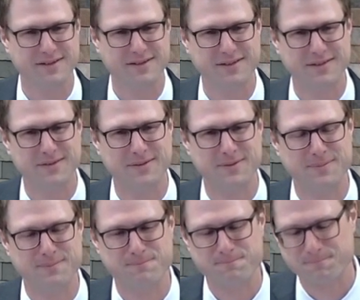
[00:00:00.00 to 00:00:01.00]

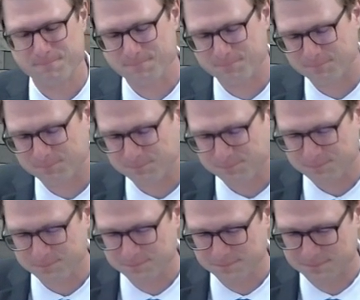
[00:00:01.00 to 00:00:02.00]

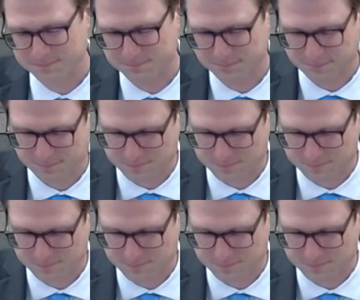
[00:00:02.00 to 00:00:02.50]
(silence)